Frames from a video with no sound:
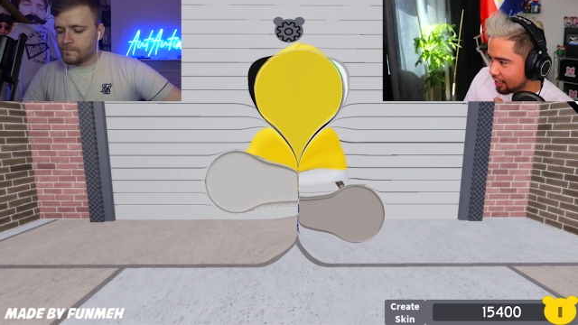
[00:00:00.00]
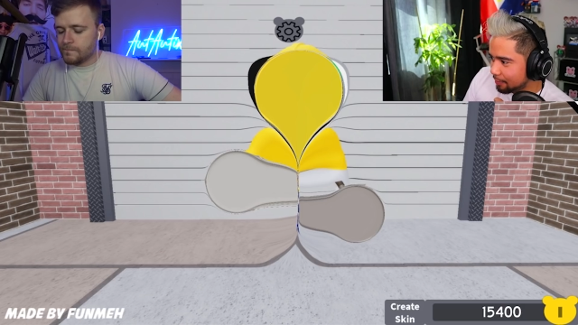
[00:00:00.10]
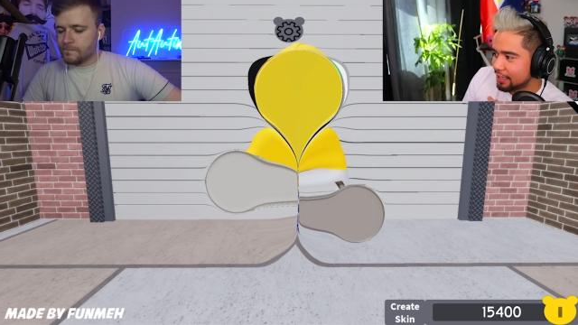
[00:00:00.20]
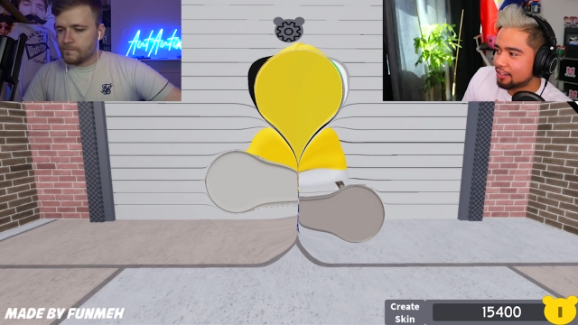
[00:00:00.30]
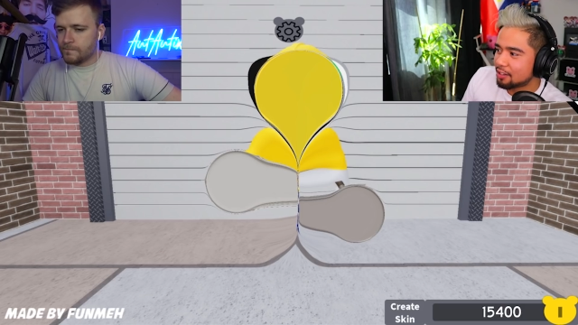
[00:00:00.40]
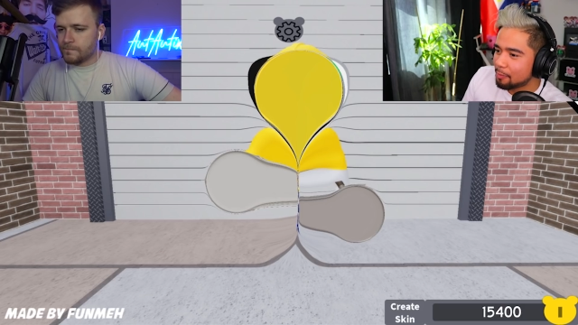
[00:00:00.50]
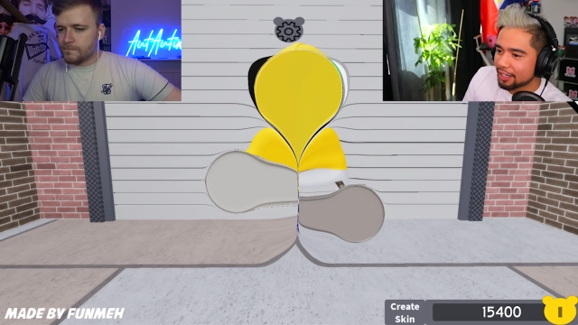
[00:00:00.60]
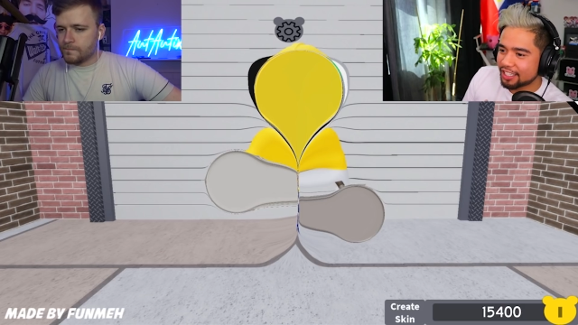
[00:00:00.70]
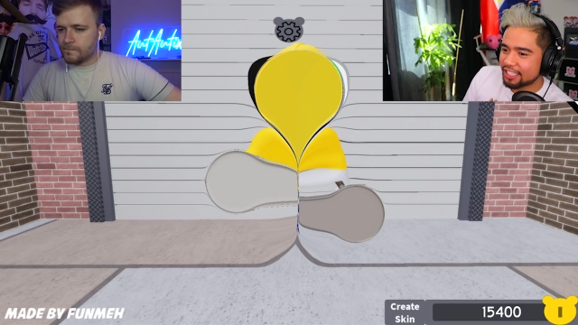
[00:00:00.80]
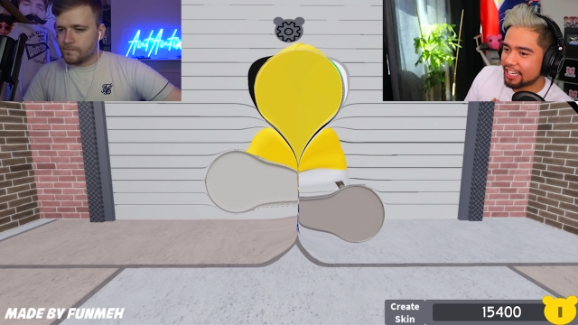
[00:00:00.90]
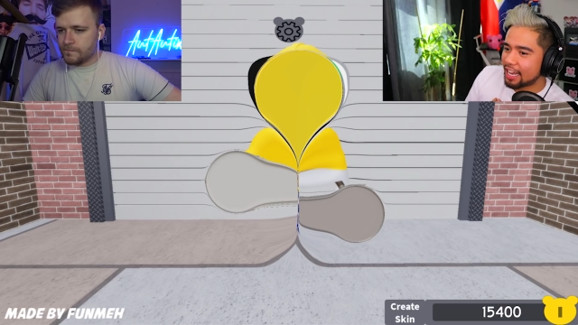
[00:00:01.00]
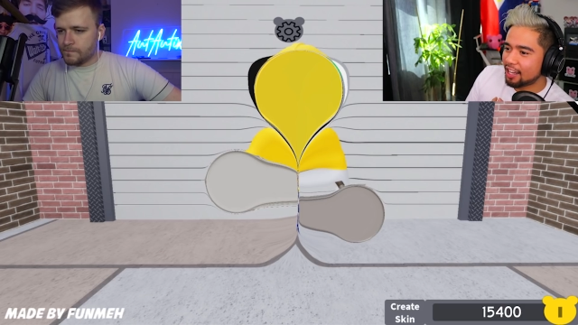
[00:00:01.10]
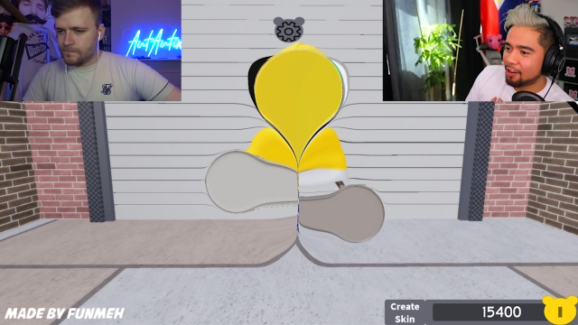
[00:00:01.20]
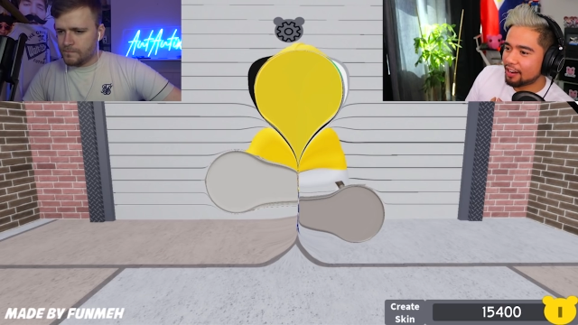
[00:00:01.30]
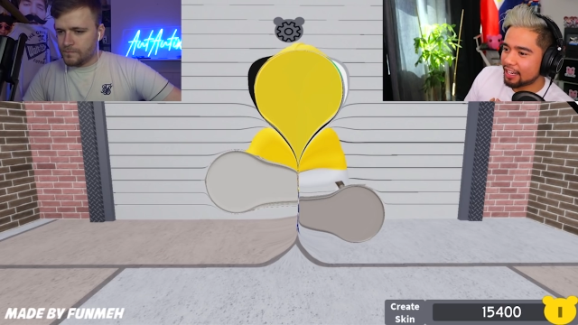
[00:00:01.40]
Speaker 1: But there's so much
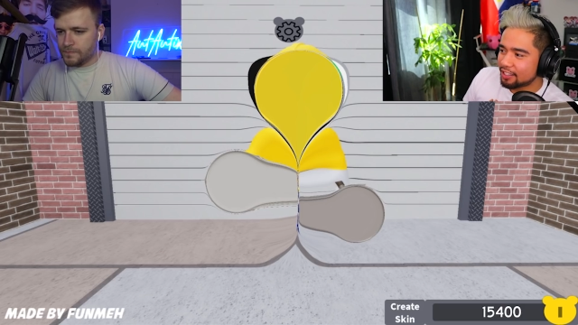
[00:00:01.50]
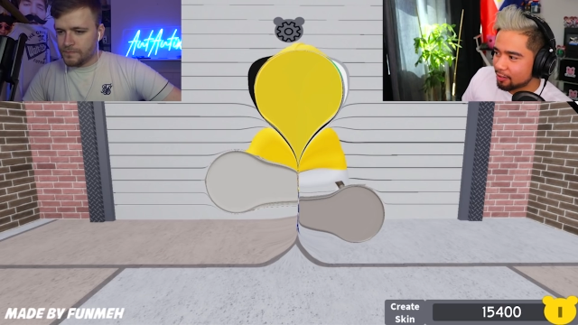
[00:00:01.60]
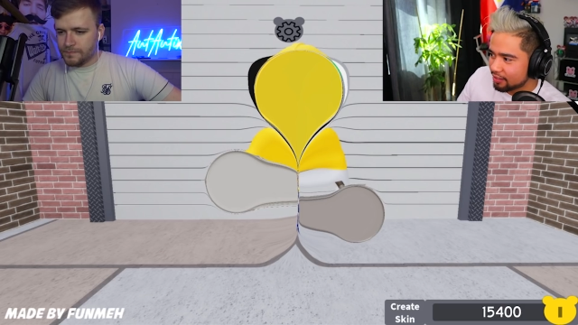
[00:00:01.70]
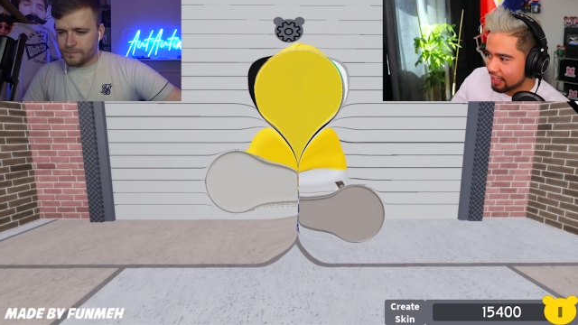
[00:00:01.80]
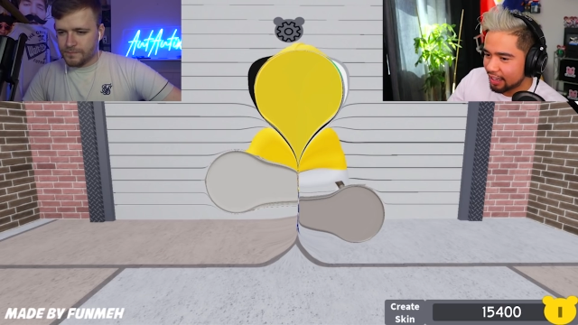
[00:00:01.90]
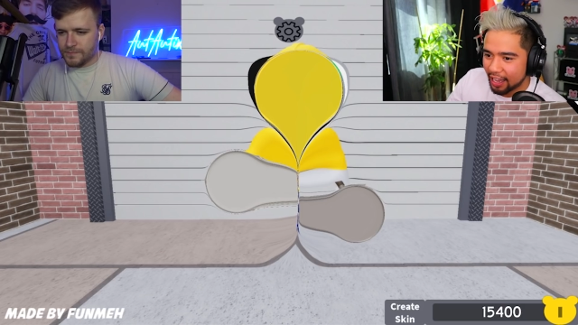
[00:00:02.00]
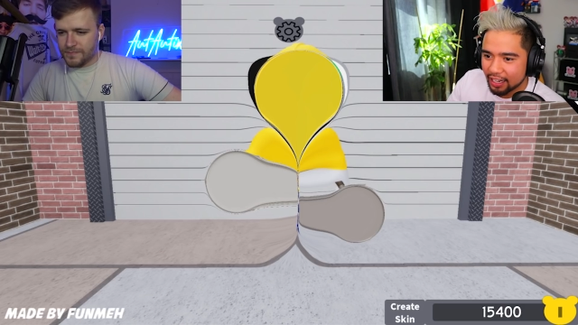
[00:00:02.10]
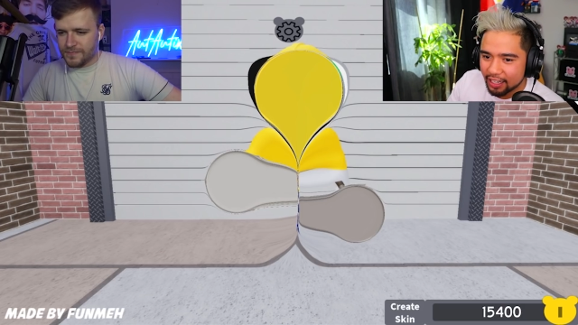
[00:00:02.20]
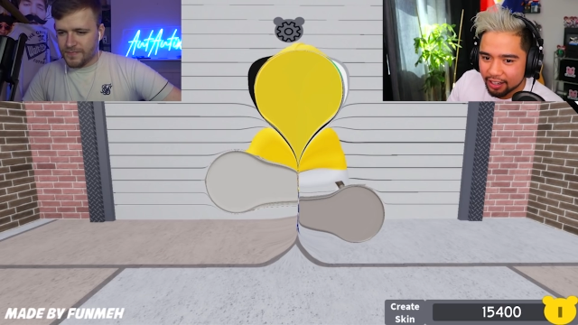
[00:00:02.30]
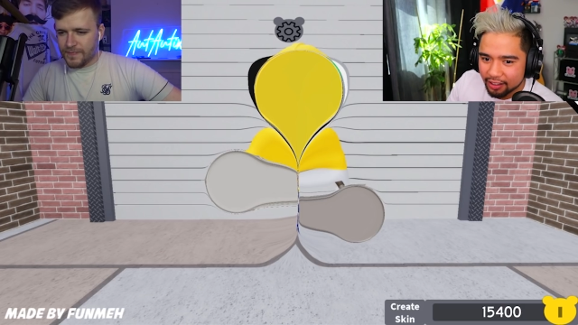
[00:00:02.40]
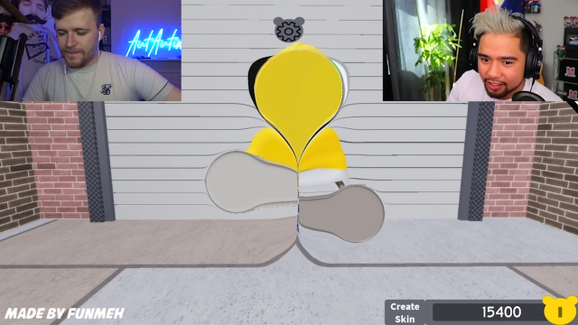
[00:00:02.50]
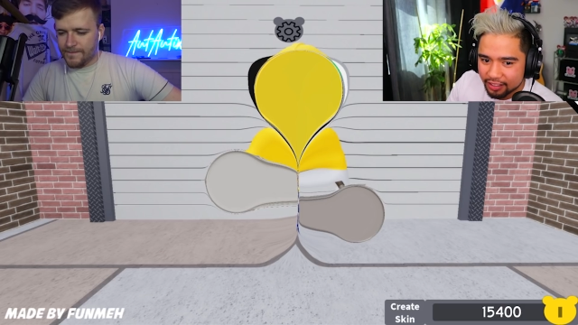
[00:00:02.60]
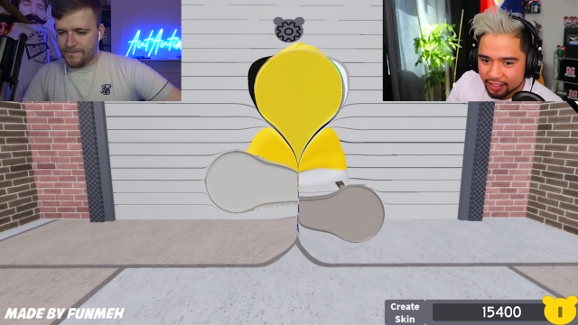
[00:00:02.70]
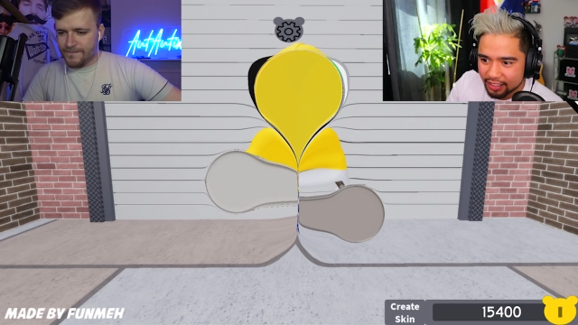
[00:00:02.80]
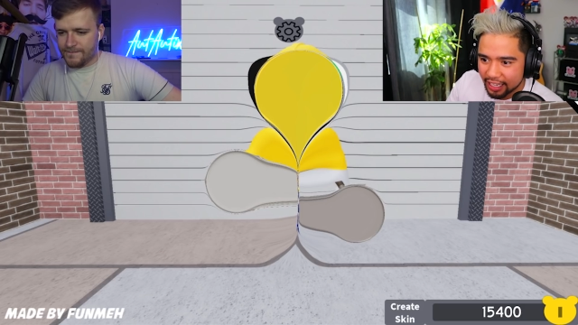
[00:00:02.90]
yellow, and I don't think any other
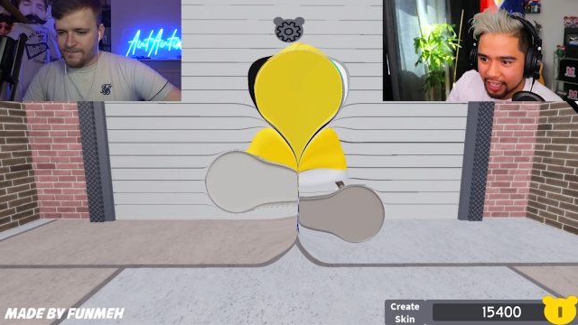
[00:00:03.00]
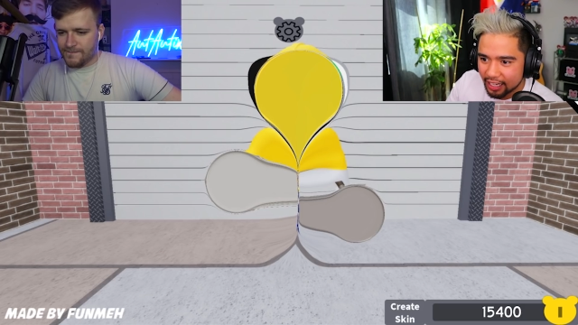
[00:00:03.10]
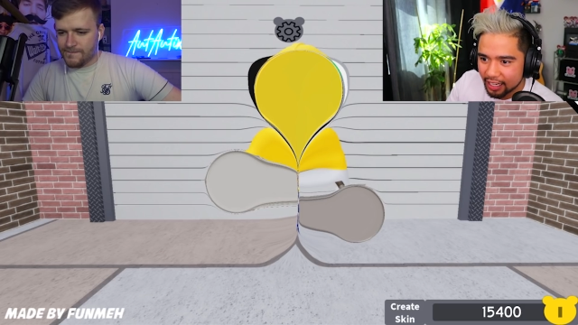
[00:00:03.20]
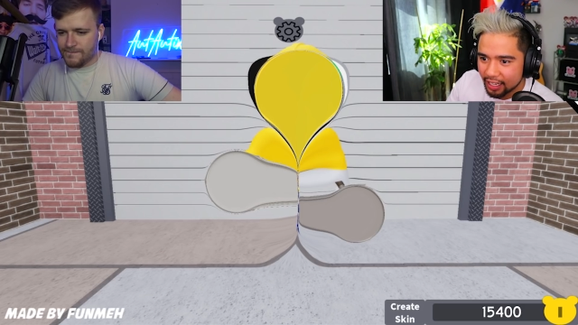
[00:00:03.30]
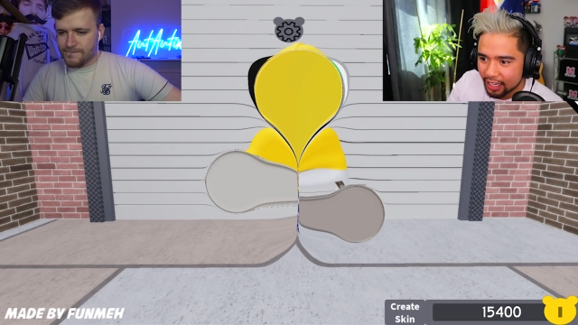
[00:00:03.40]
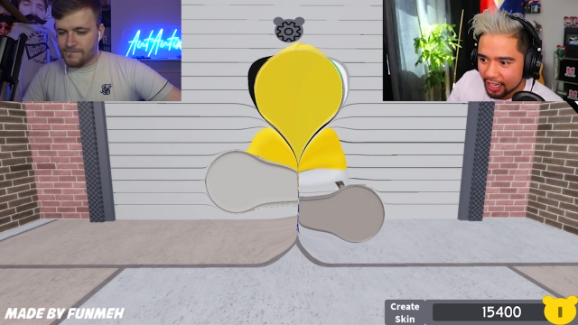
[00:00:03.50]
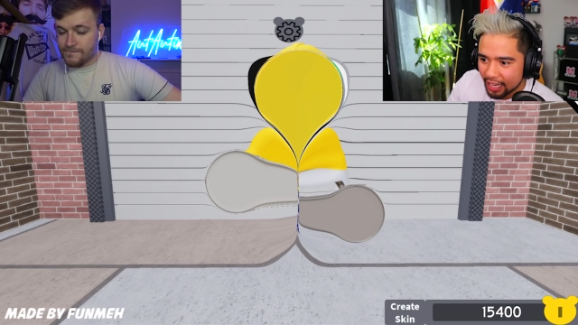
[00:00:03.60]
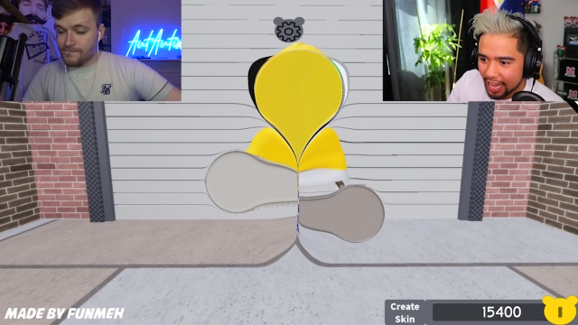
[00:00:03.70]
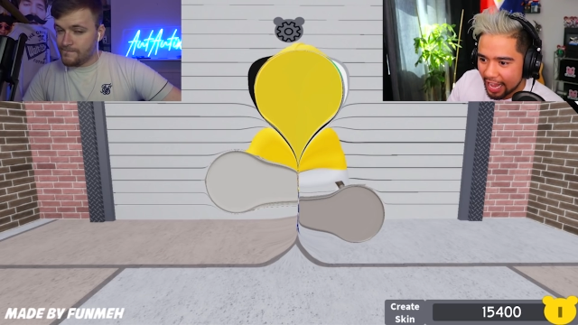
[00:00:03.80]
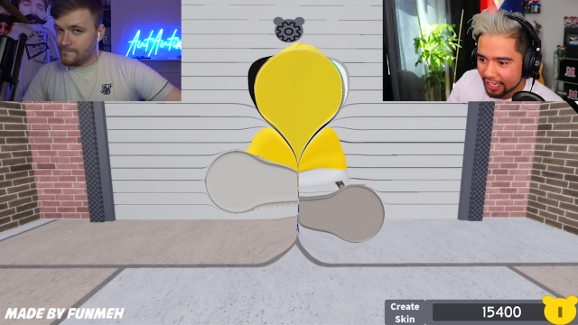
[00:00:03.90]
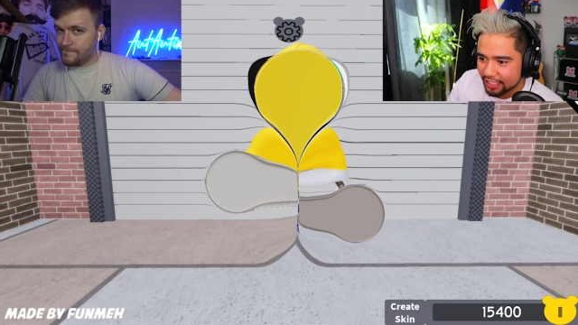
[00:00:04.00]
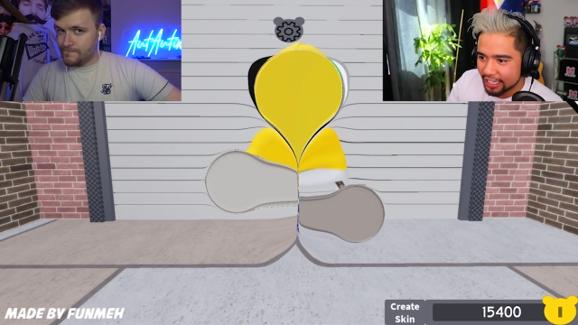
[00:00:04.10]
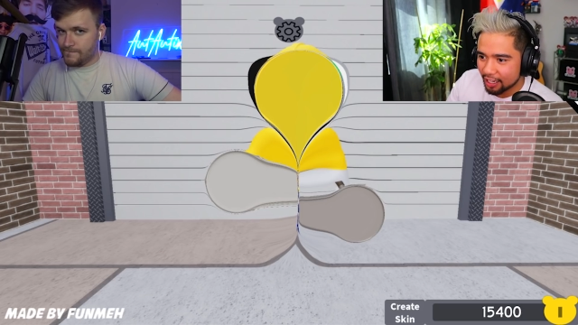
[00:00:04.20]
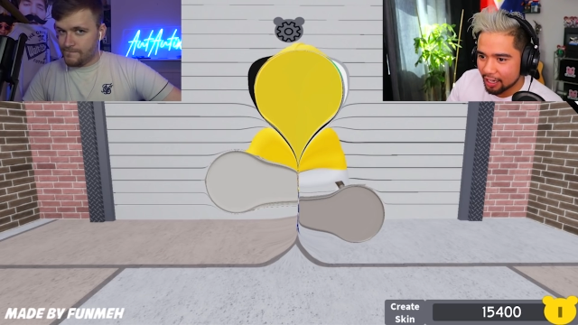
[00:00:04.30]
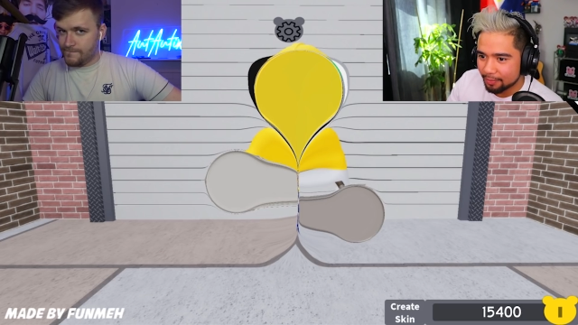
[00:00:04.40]
skin has
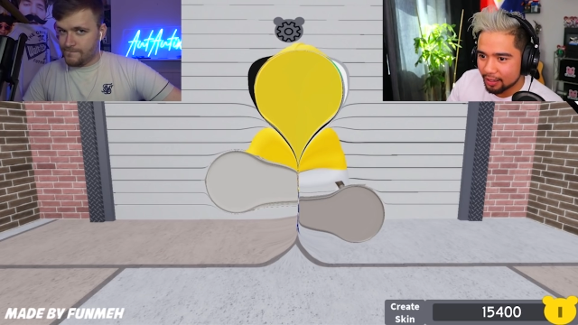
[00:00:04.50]
yellow.